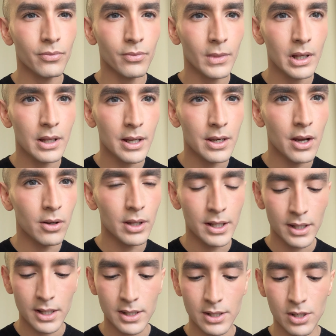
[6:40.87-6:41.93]
Like no, like
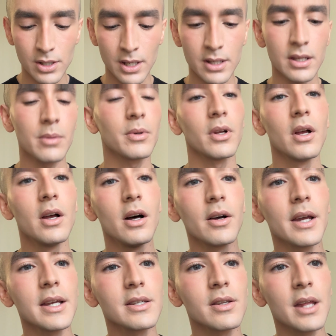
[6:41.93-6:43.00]
that's just an example.
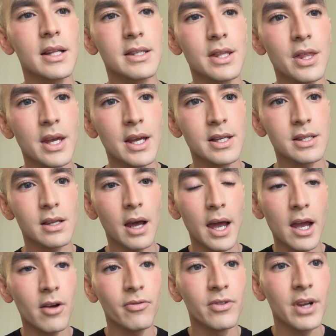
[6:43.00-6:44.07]
Okay, so that's this. I
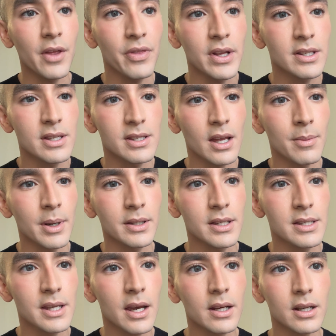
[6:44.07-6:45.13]
have nothing to say about
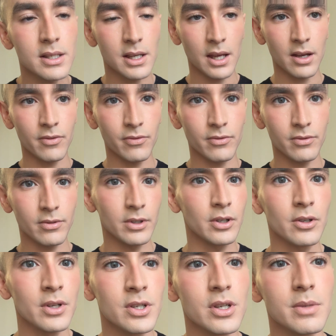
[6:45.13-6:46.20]
this yet because I have
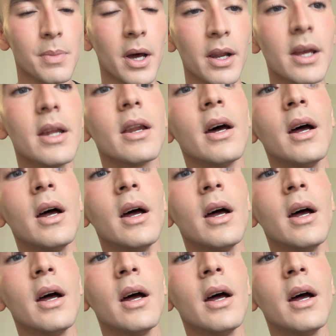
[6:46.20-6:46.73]
literally just bought it.